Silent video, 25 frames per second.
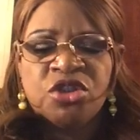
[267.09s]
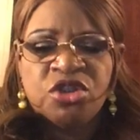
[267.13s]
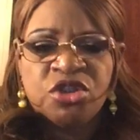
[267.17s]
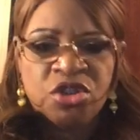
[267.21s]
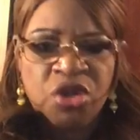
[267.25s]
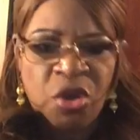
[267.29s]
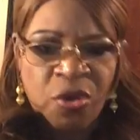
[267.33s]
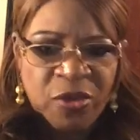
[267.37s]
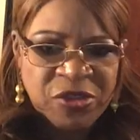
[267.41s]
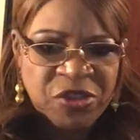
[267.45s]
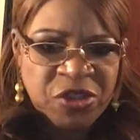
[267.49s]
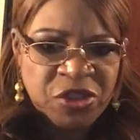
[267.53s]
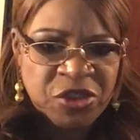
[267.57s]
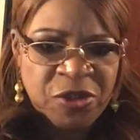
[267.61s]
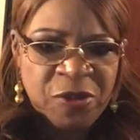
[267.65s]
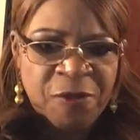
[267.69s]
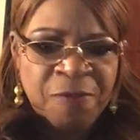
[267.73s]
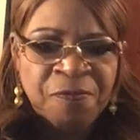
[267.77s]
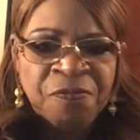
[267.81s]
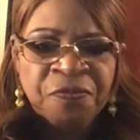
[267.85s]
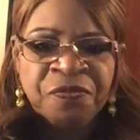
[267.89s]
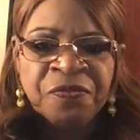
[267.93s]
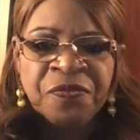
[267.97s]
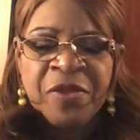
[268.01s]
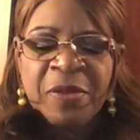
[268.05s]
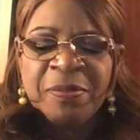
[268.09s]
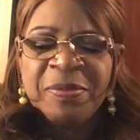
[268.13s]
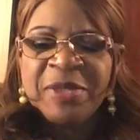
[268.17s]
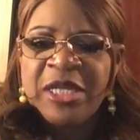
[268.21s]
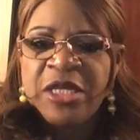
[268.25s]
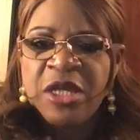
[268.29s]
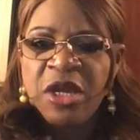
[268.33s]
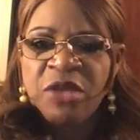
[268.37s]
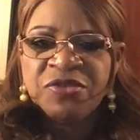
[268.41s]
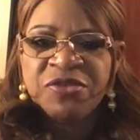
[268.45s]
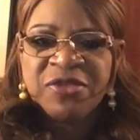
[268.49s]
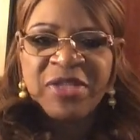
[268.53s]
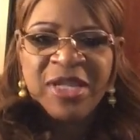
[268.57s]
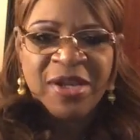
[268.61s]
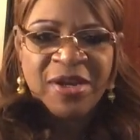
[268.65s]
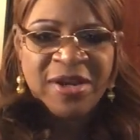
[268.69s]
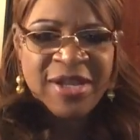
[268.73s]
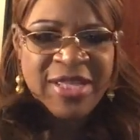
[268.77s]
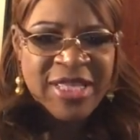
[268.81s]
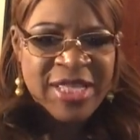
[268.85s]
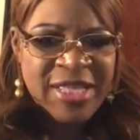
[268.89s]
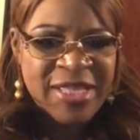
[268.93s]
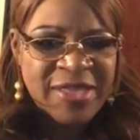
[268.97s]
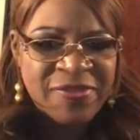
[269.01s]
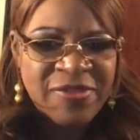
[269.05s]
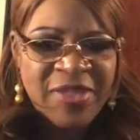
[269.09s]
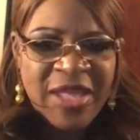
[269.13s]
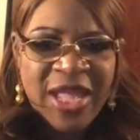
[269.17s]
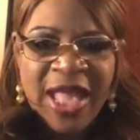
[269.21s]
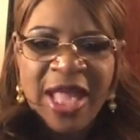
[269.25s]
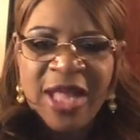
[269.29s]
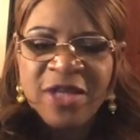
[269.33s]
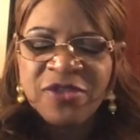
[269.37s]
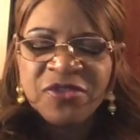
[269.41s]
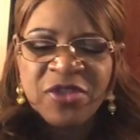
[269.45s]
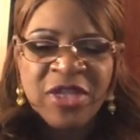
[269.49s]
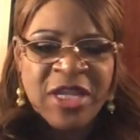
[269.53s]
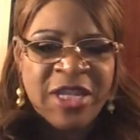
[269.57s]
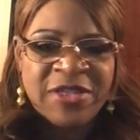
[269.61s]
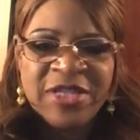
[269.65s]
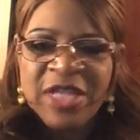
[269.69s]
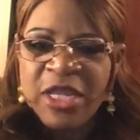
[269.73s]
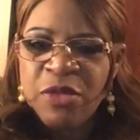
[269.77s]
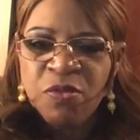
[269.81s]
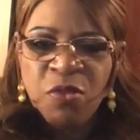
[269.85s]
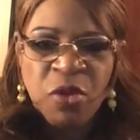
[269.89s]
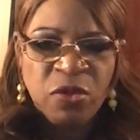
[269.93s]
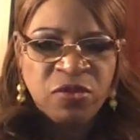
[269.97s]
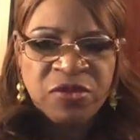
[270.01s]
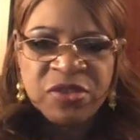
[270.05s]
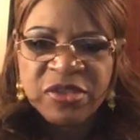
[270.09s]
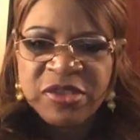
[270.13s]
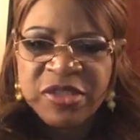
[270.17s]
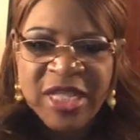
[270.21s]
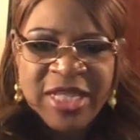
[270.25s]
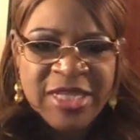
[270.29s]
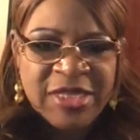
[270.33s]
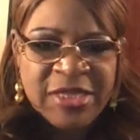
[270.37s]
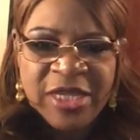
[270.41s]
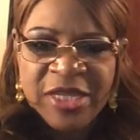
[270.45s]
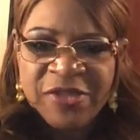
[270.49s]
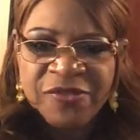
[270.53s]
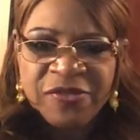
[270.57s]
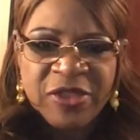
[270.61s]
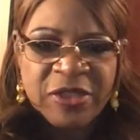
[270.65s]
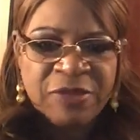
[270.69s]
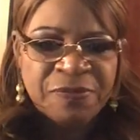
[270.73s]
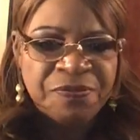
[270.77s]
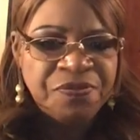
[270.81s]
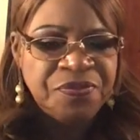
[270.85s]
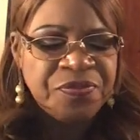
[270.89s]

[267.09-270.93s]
torture because they are in the house and they won't say nothing